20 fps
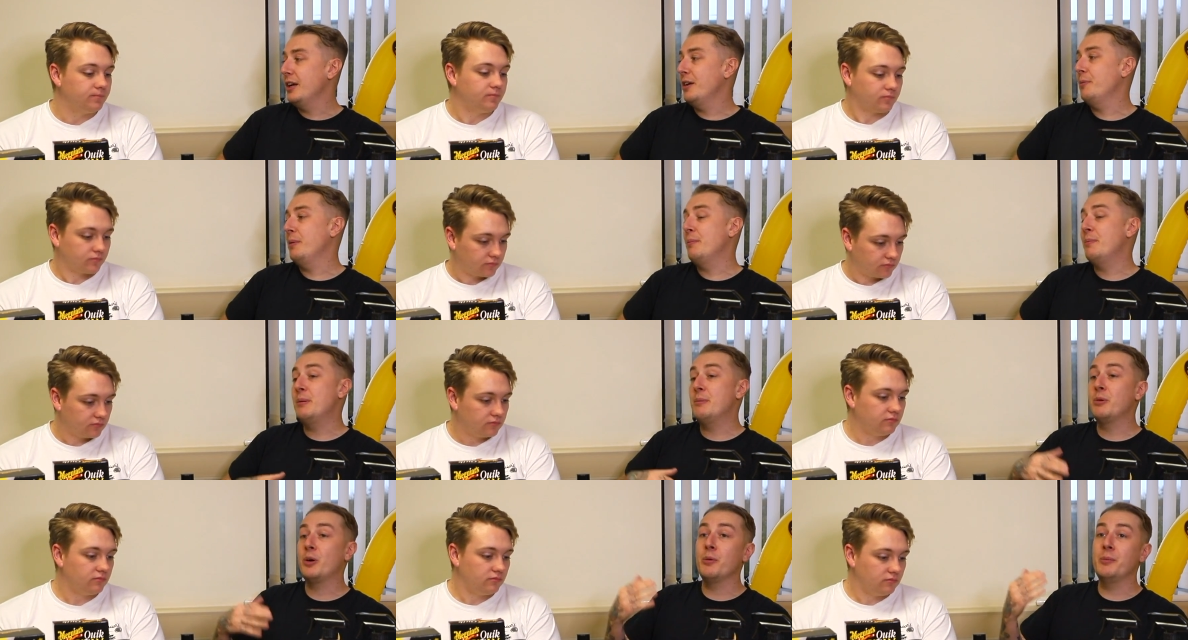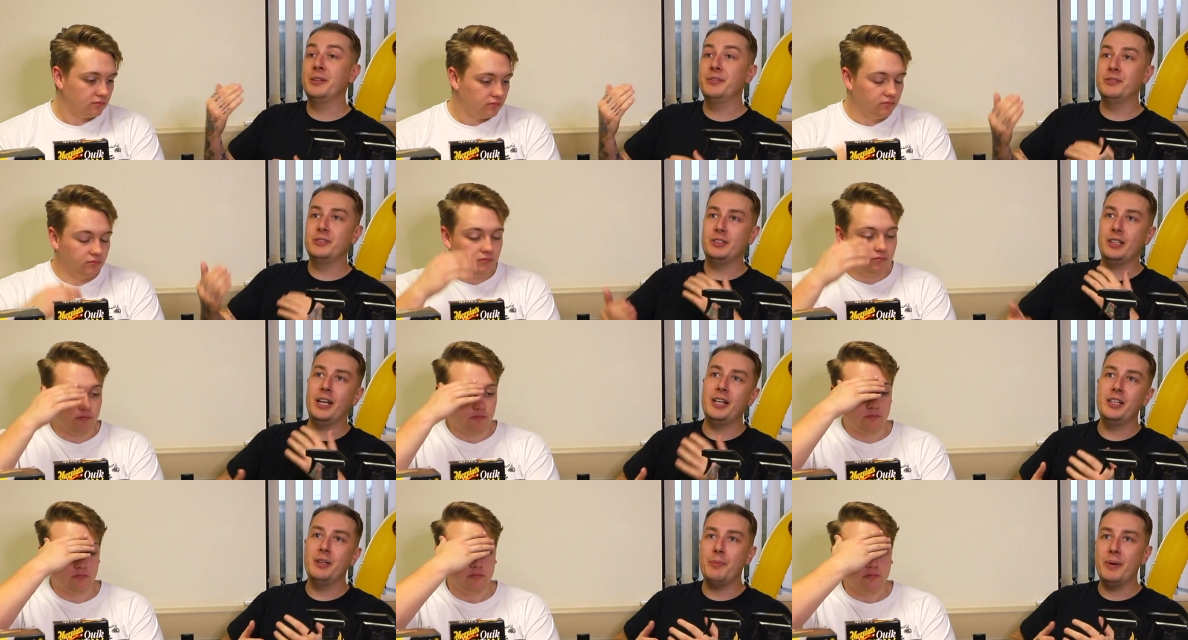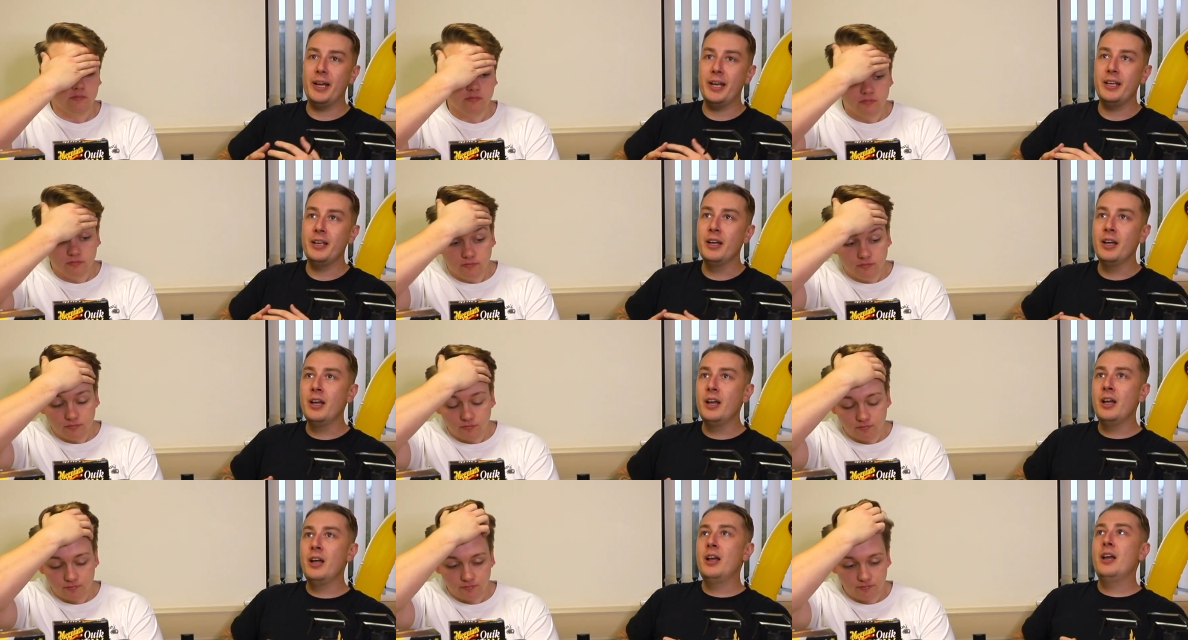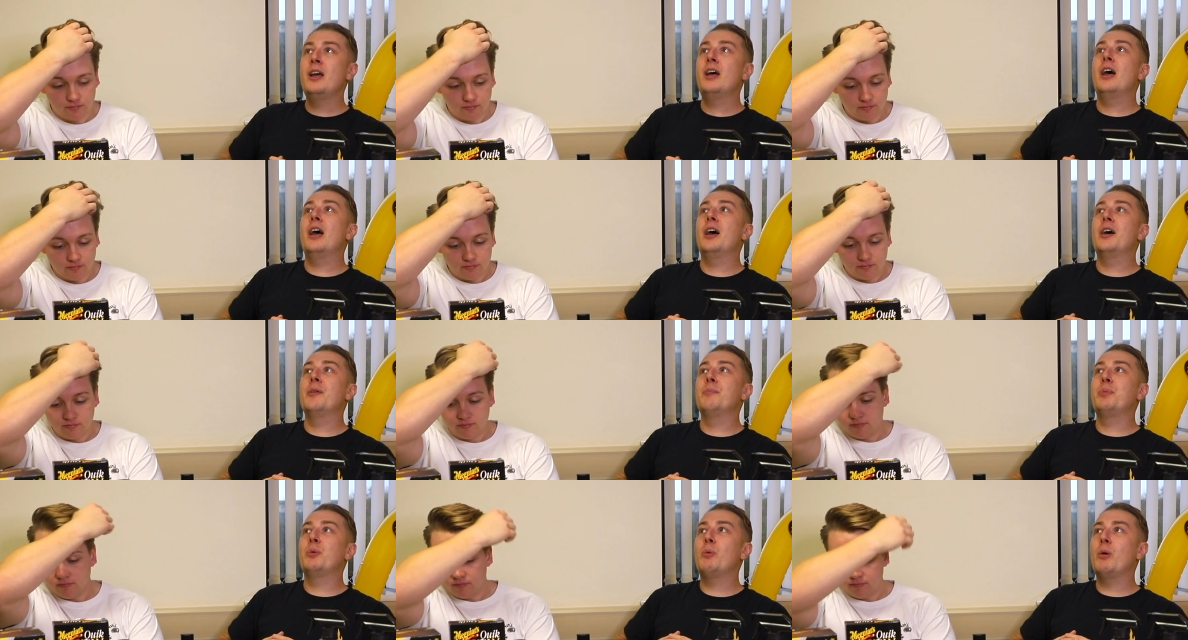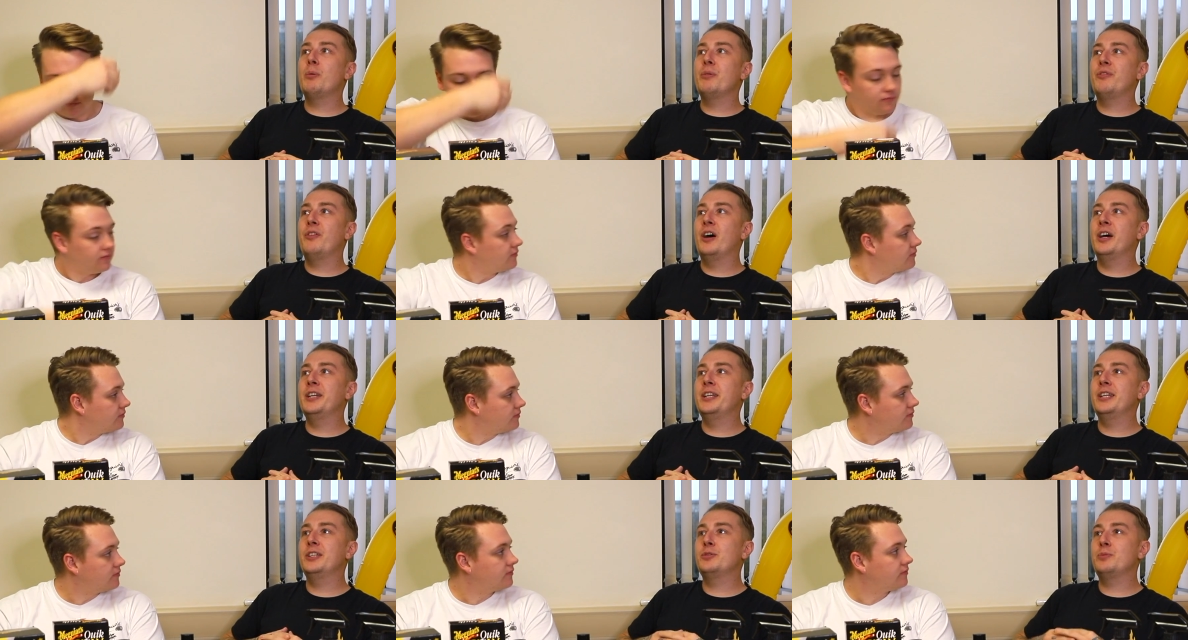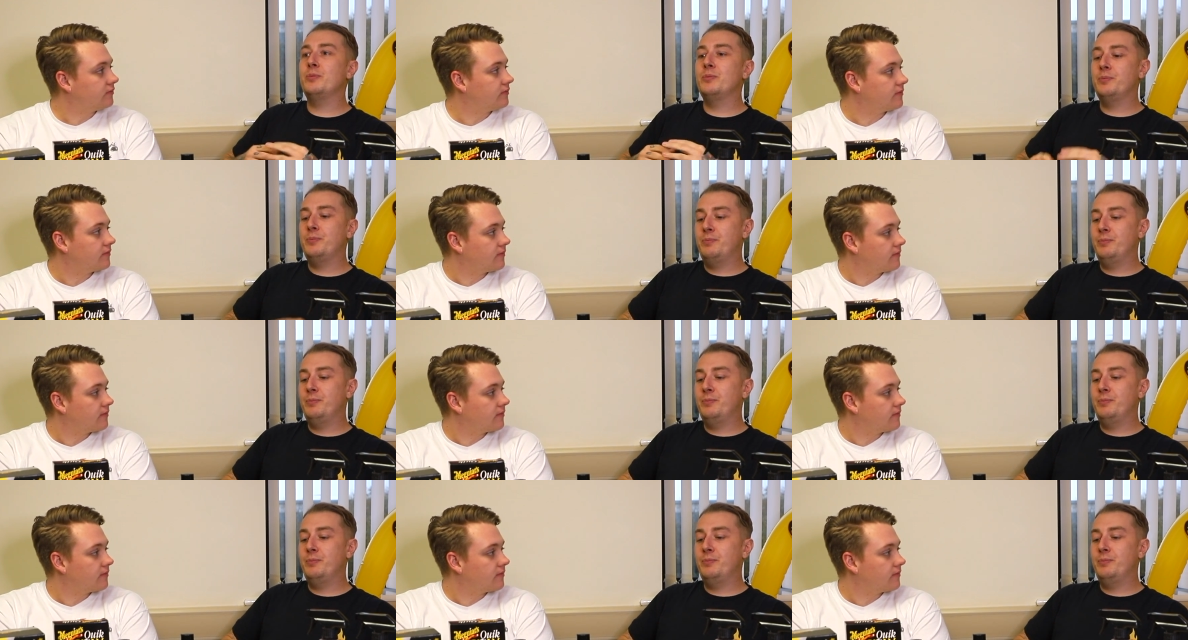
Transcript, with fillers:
Speaker 1: and when people come in day in the bay. Um, but what we find is